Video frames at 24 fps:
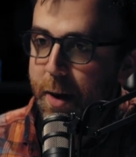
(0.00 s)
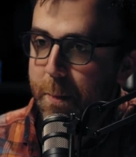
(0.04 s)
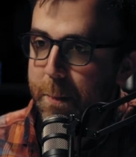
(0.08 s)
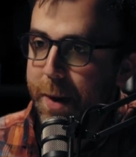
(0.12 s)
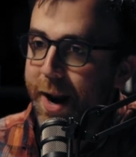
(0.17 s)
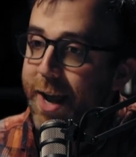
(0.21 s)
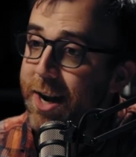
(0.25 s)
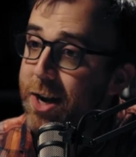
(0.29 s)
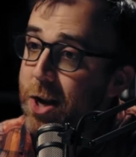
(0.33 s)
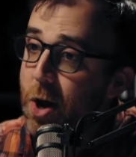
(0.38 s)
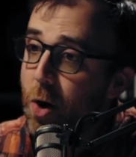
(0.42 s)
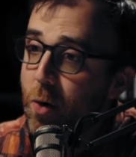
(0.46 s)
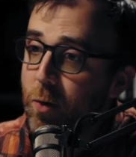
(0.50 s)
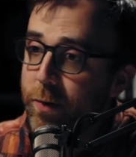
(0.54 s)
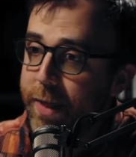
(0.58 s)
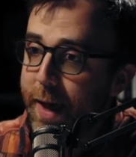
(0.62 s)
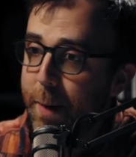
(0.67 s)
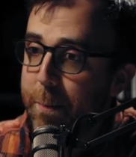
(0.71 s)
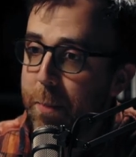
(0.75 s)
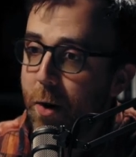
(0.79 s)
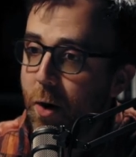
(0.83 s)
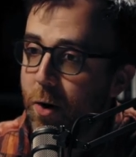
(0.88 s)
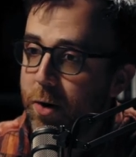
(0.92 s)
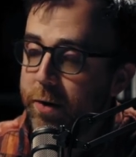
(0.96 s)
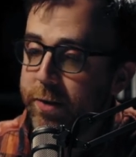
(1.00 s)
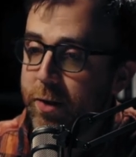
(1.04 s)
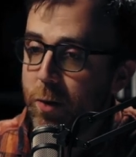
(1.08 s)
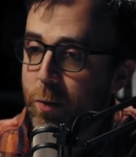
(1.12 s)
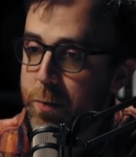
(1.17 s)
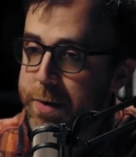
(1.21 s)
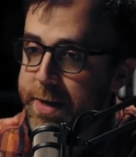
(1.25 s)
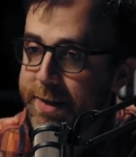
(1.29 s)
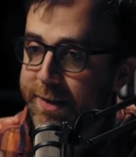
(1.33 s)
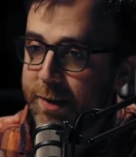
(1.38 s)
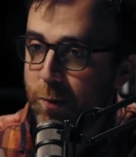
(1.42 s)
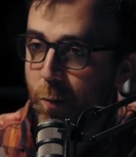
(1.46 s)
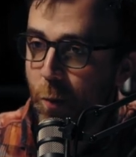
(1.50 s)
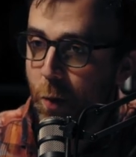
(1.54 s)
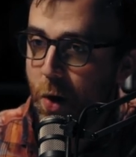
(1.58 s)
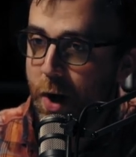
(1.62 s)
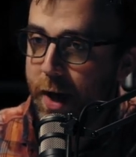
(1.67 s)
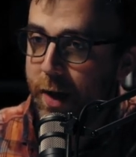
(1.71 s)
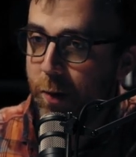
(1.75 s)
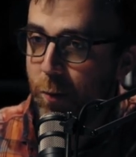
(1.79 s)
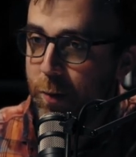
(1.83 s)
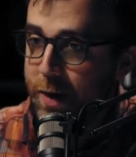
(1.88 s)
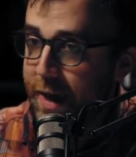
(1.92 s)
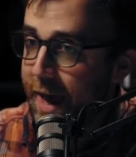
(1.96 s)
But I know that part of the reason
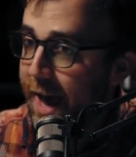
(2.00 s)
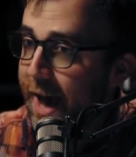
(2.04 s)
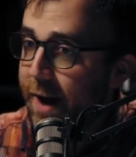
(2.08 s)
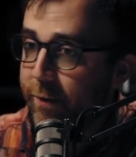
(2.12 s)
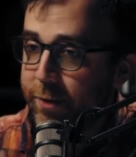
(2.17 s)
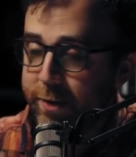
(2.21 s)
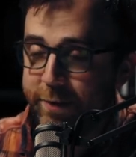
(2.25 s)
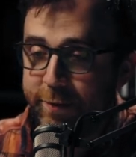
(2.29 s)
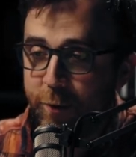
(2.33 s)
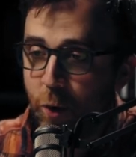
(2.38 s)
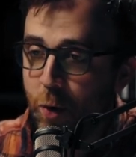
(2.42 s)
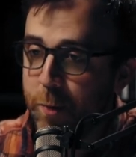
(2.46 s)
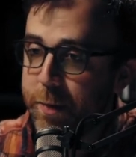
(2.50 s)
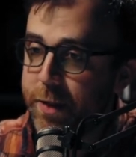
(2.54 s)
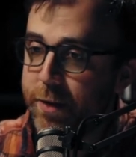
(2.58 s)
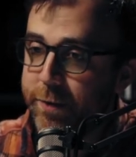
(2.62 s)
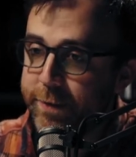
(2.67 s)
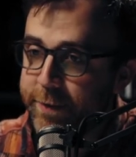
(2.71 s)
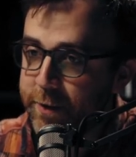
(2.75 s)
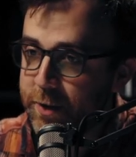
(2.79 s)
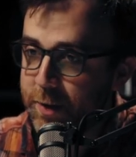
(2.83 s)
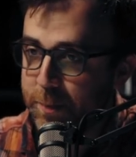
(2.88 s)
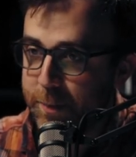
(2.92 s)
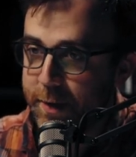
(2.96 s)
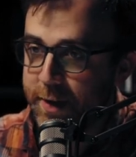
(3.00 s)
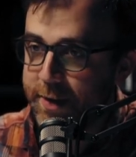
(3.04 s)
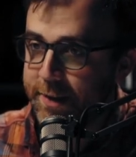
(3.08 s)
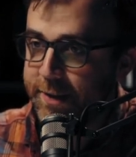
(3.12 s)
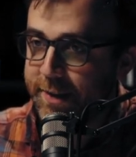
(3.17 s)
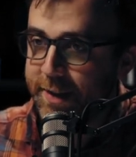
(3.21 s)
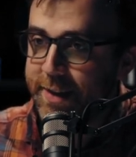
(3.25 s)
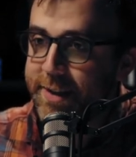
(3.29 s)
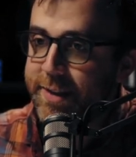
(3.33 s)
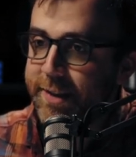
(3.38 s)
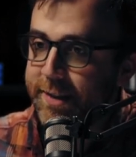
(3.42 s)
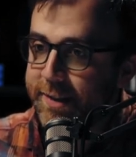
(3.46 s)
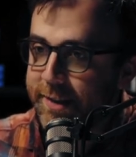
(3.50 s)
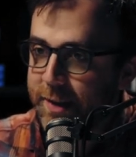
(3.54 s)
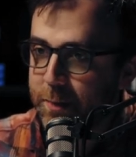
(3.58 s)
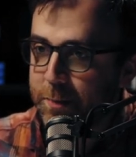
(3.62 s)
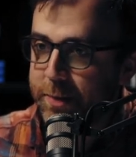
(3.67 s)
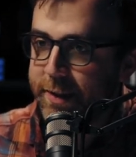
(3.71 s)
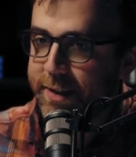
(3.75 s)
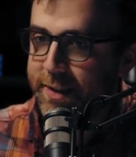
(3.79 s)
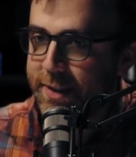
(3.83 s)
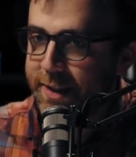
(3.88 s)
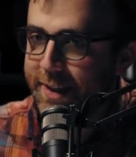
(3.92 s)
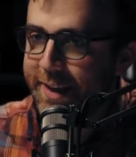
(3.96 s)
why we have the forum in the first place is
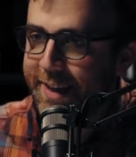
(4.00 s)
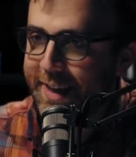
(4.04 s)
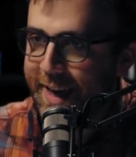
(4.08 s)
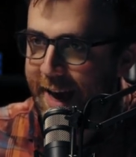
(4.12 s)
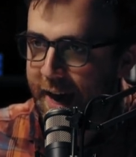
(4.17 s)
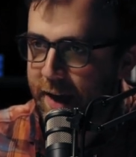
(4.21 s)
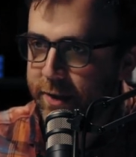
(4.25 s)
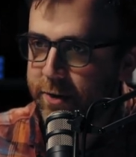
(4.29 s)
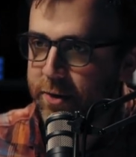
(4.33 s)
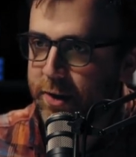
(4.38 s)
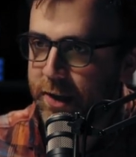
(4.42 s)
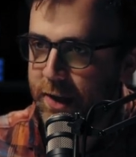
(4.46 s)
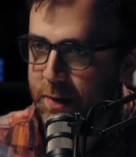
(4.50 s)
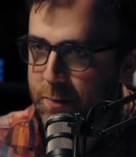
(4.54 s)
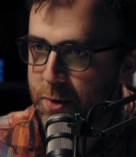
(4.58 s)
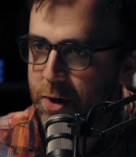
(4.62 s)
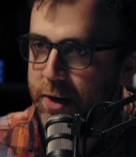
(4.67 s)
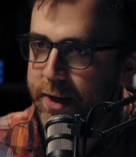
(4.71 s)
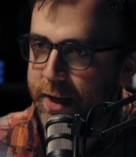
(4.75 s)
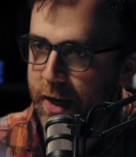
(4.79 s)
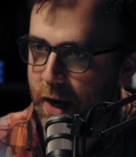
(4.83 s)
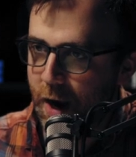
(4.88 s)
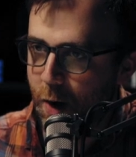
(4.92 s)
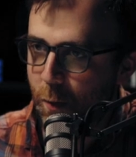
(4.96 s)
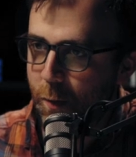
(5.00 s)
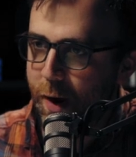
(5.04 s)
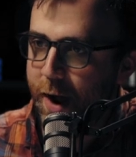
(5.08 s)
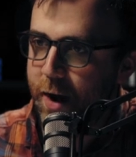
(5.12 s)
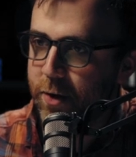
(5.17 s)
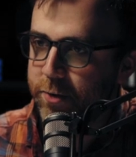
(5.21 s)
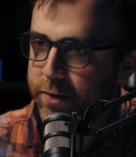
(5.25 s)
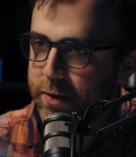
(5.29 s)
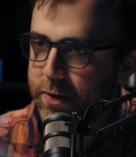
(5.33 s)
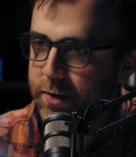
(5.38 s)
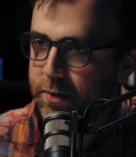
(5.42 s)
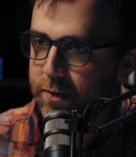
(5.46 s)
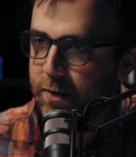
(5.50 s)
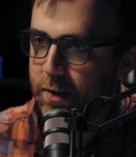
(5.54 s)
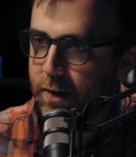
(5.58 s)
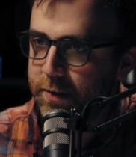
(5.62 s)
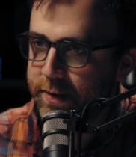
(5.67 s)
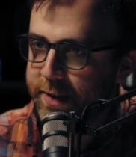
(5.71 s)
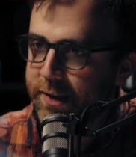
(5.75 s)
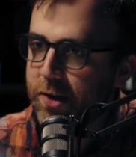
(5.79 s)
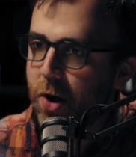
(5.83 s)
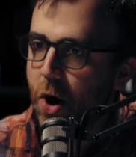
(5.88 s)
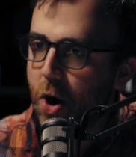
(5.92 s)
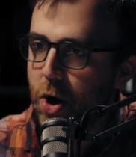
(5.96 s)
simply to gather community around
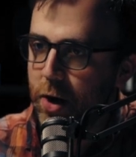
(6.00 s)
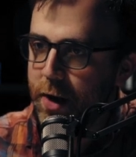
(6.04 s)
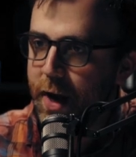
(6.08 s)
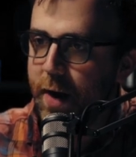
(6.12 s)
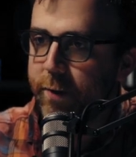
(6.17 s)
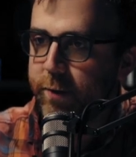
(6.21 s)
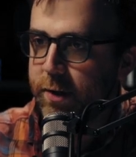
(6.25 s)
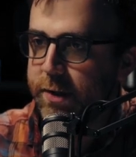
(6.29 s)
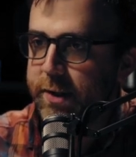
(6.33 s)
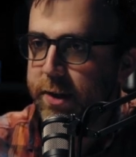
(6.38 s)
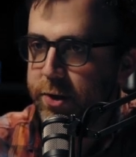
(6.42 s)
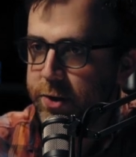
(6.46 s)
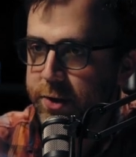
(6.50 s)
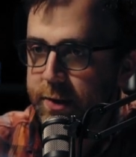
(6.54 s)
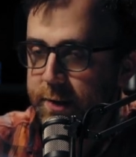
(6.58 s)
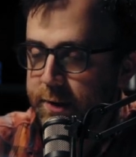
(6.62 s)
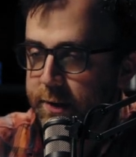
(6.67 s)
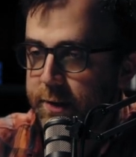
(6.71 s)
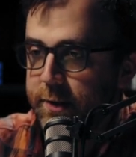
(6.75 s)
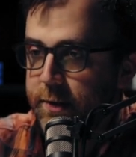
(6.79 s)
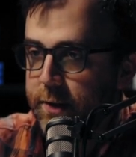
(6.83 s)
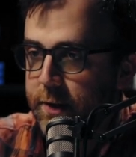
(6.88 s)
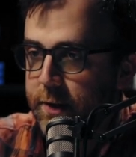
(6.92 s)
these hard conversations.